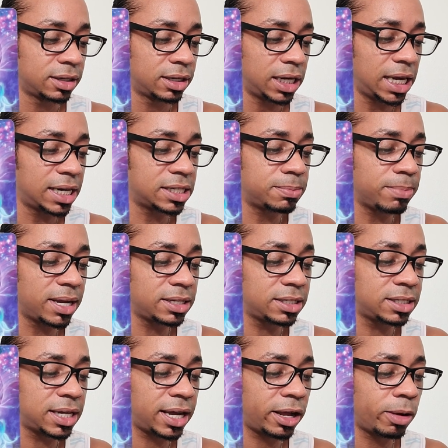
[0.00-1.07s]
It is meant
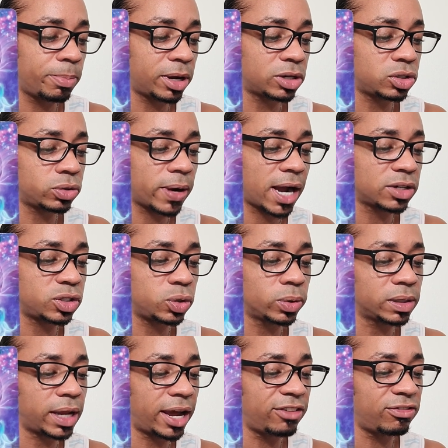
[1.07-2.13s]
to help attract your
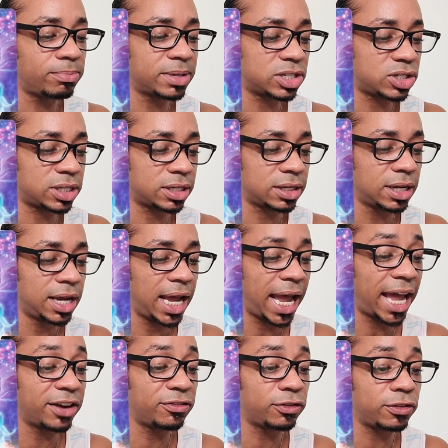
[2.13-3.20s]
life mission
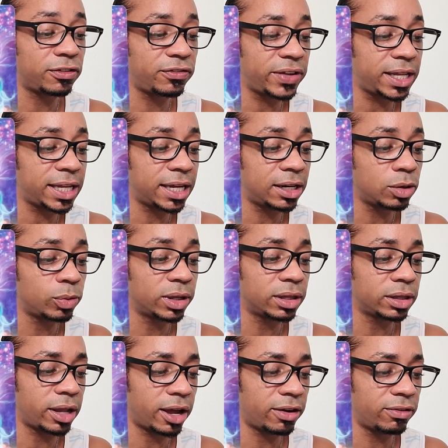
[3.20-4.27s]
and fulfill it with
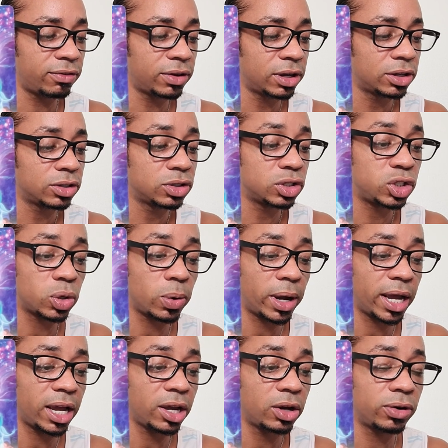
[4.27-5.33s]
love,
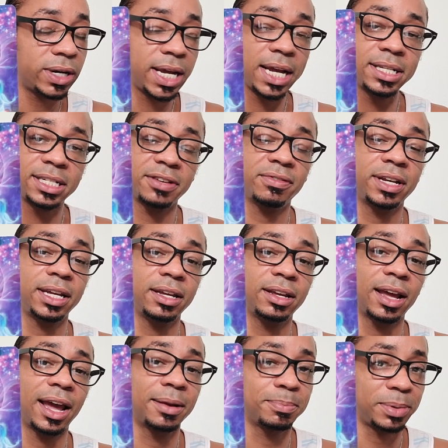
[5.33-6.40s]
joy, creativity,
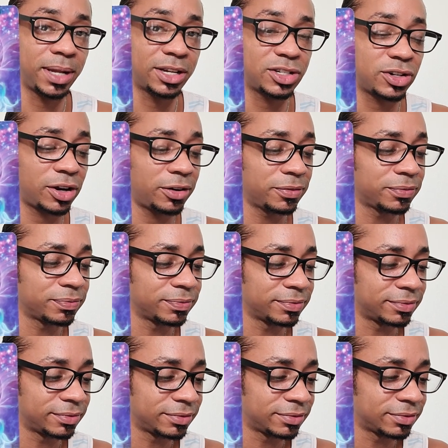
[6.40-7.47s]
and pleasure.
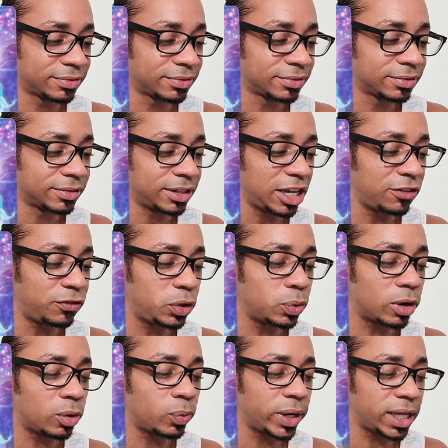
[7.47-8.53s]
If you
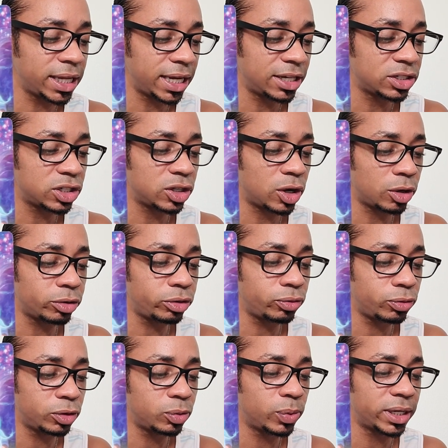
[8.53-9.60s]
are willing to go
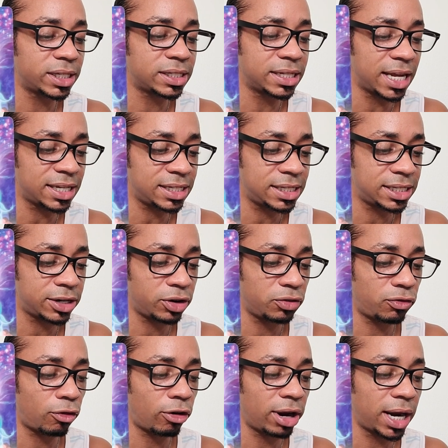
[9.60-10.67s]
through what is necessary
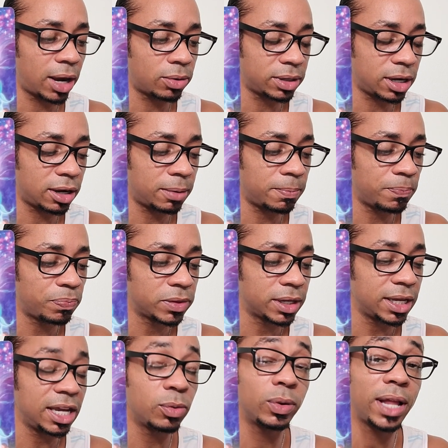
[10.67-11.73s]
for an outcome,
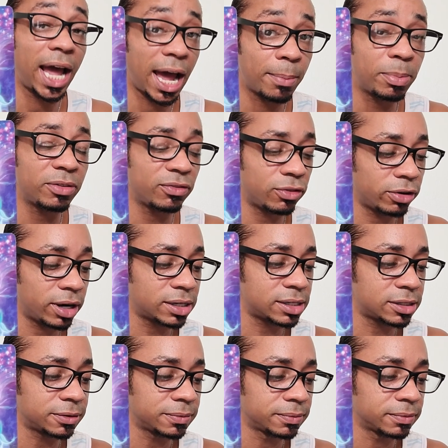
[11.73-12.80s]
it will happen for
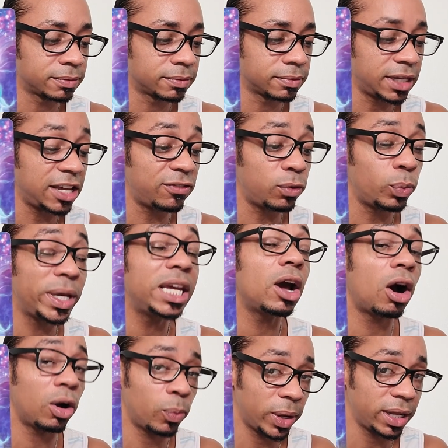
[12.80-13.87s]
us. If we
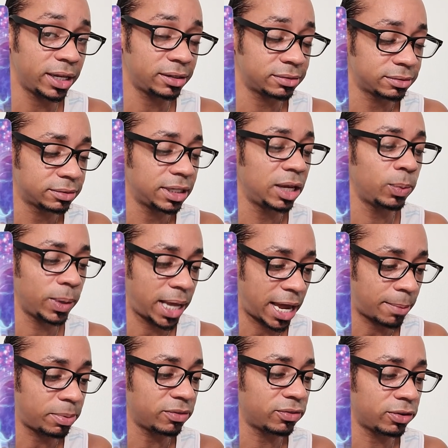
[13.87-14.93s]
are willing, it will
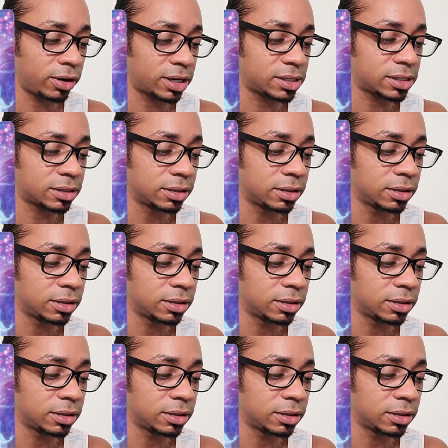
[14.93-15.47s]
happen for us.